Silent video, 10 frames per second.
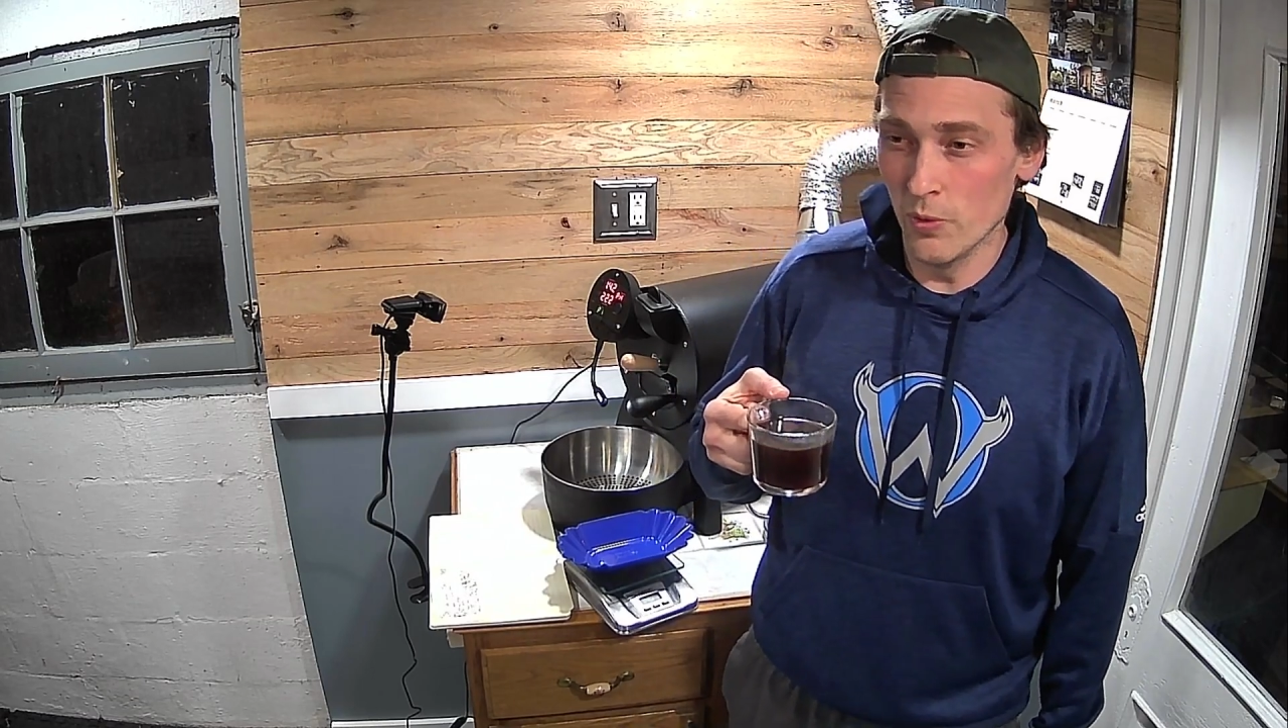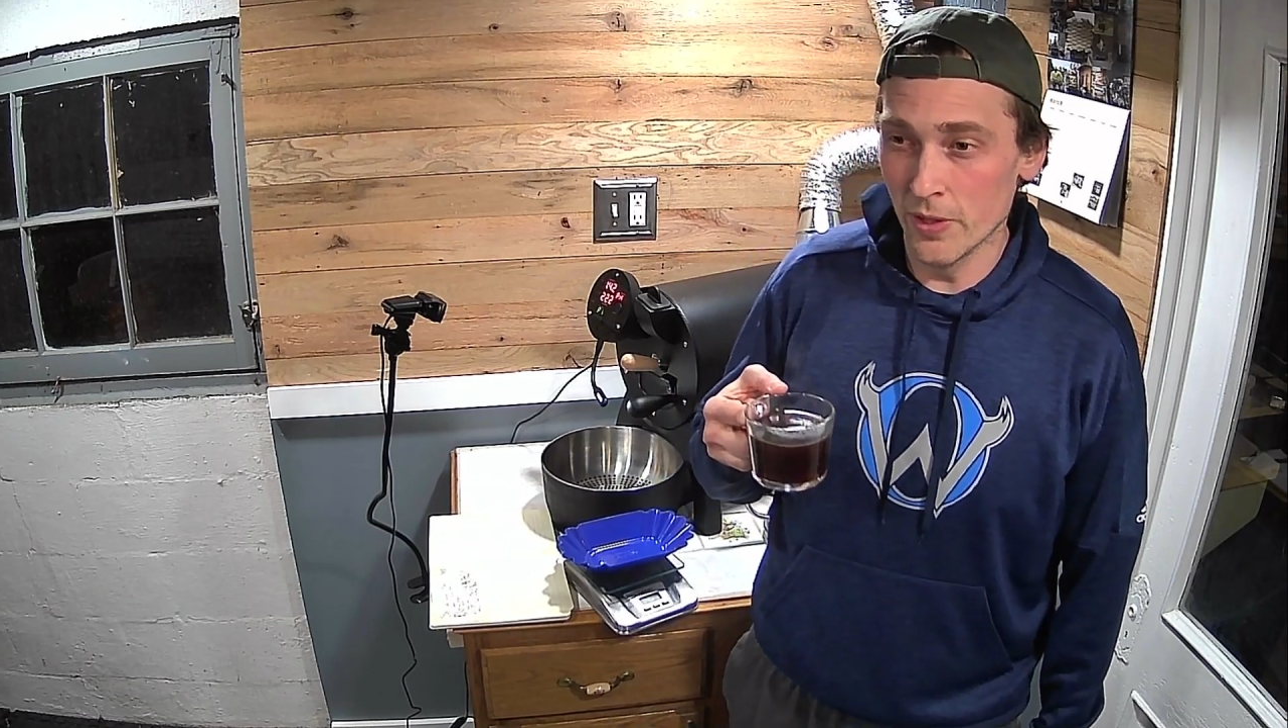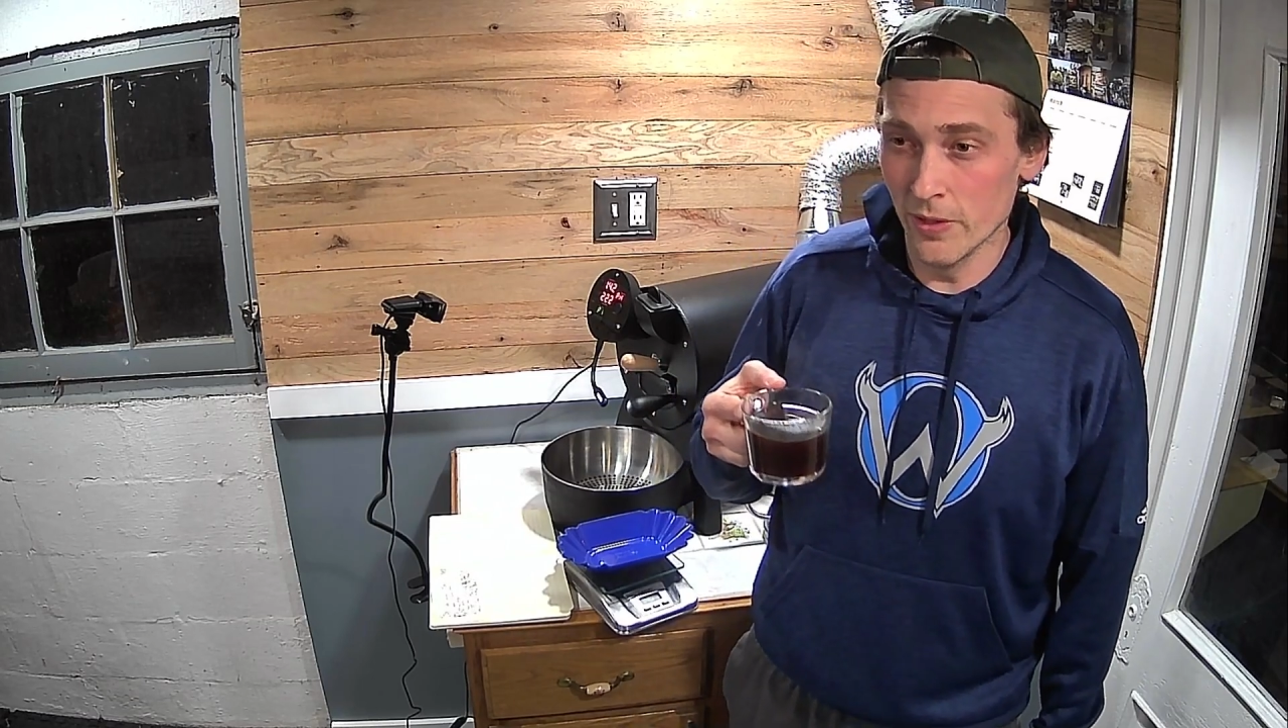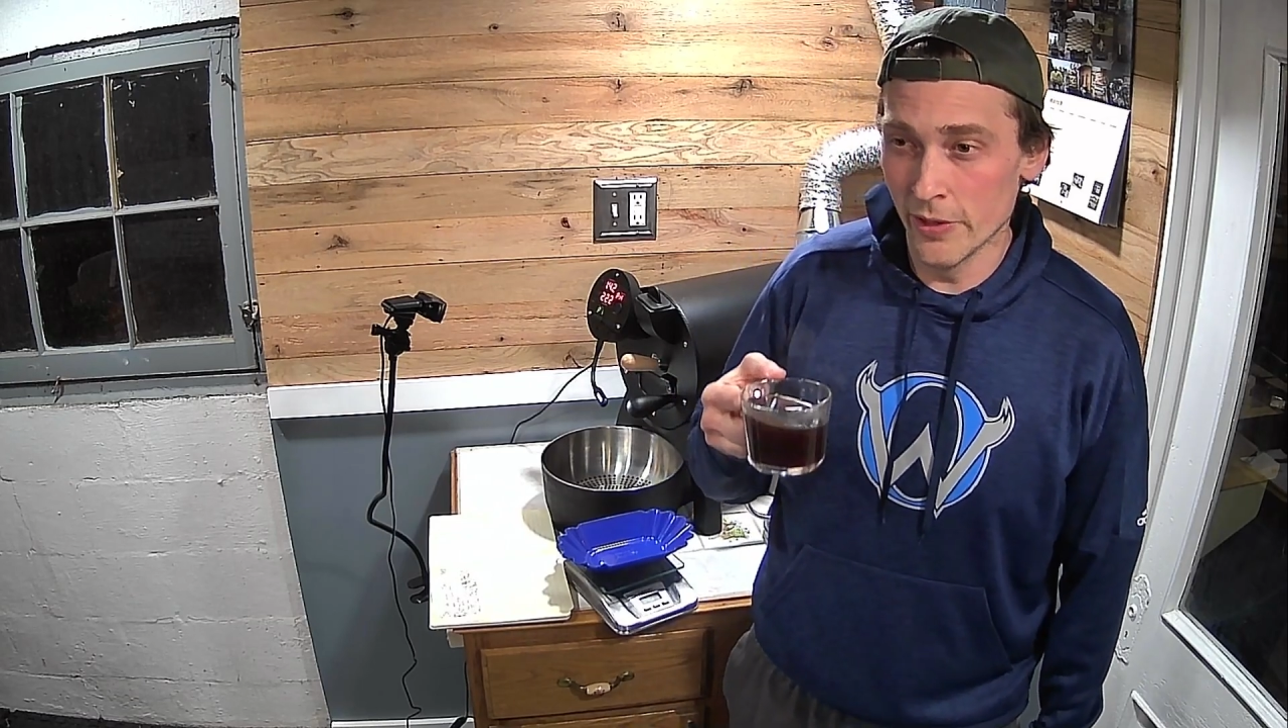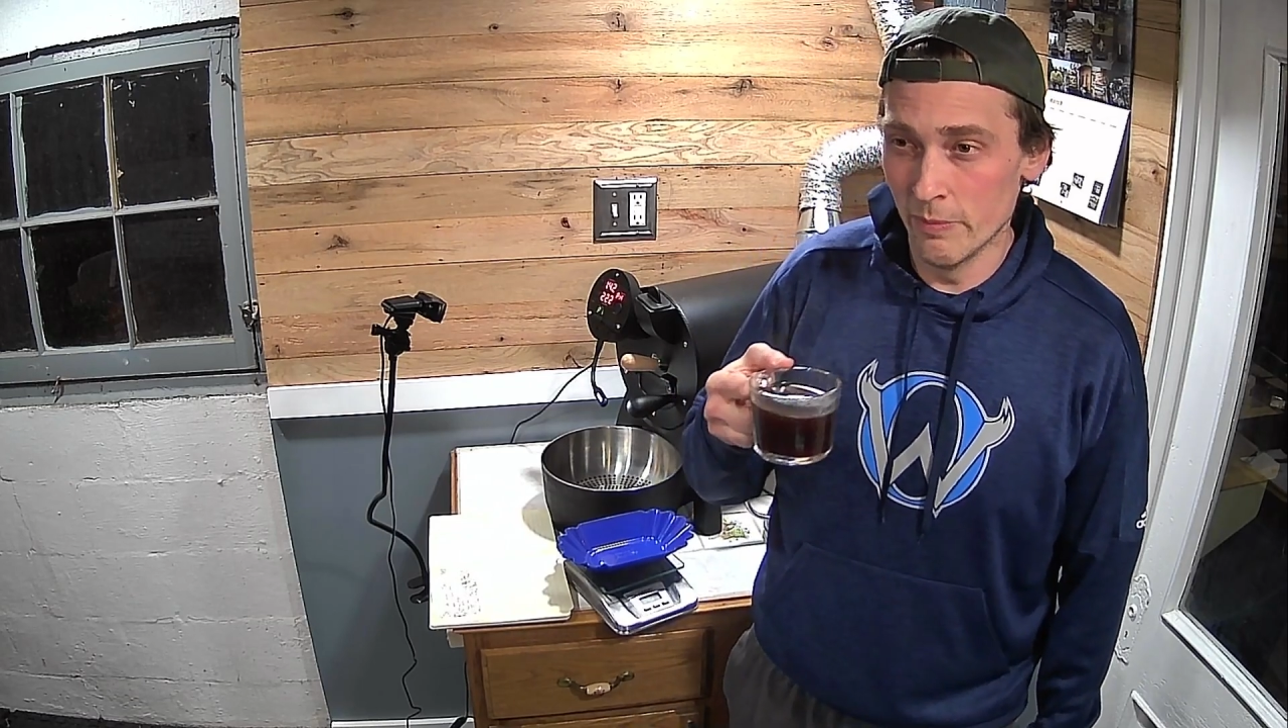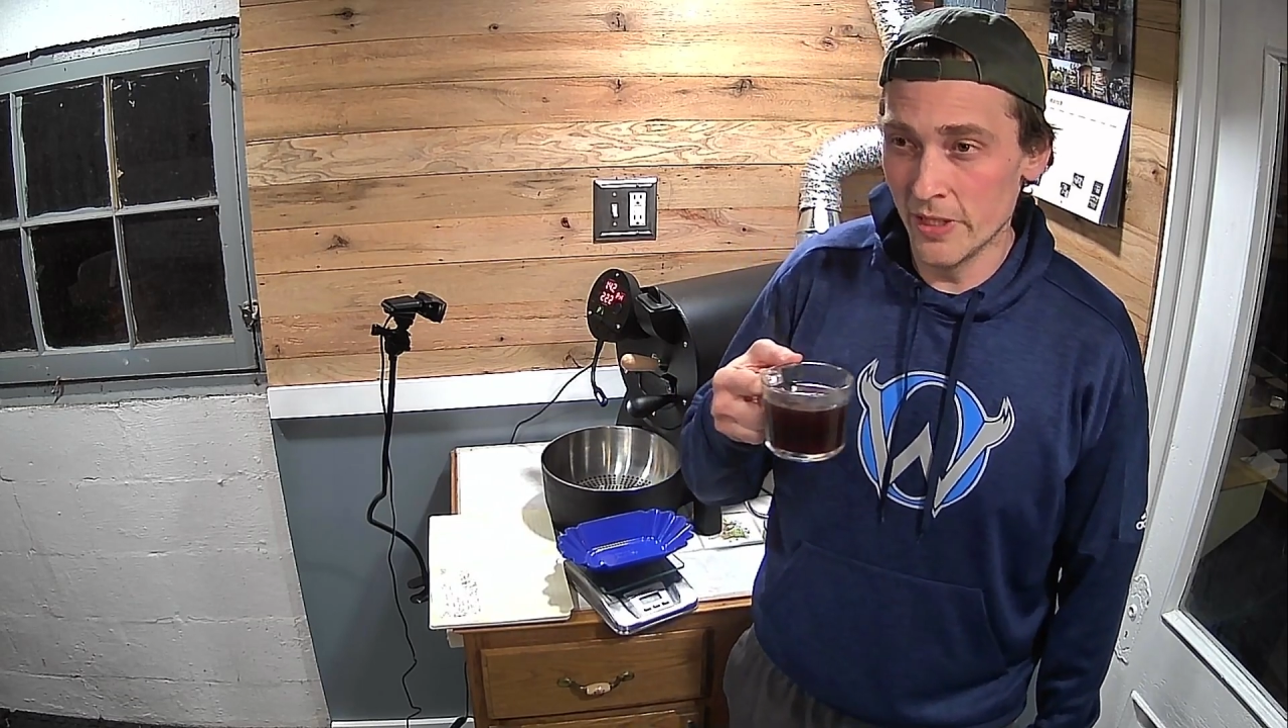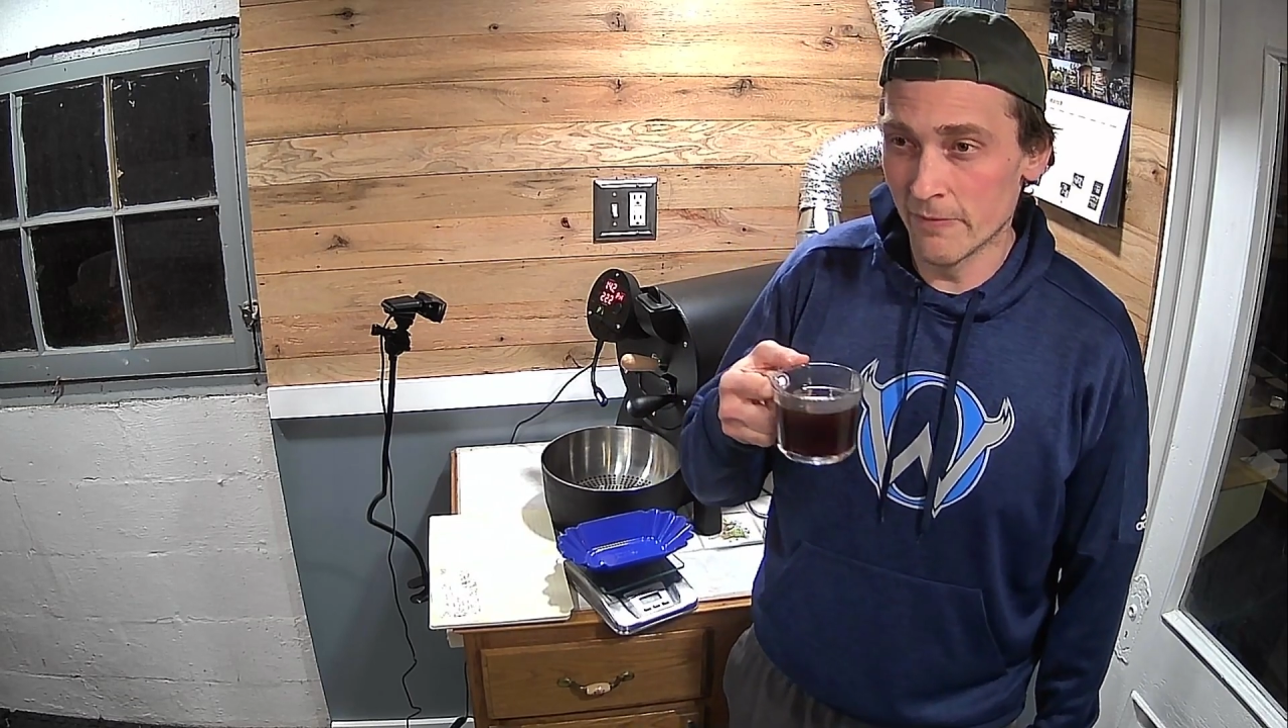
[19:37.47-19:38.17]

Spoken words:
a little bit of